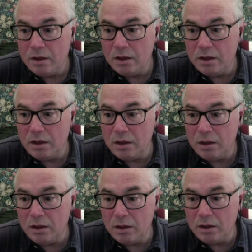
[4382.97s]

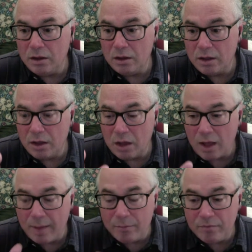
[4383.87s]
Uh,
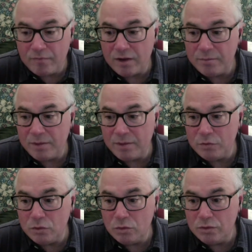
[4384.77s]
I provide my
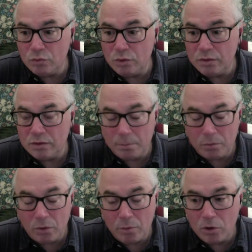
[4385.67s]
viewers with a
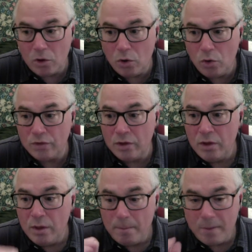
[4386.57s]
promo code
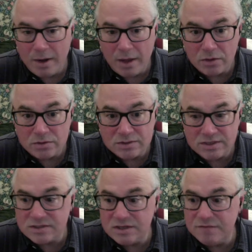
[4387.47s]

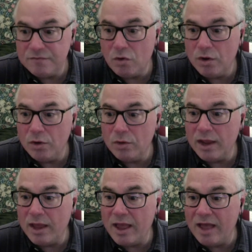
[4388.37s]
maneco64. You'll
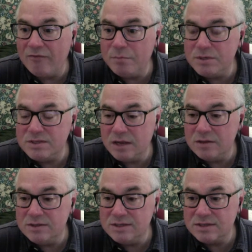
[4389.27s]
get half a
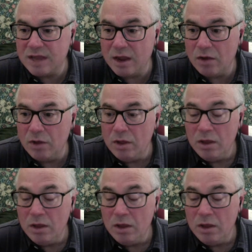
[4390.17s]
percent discount.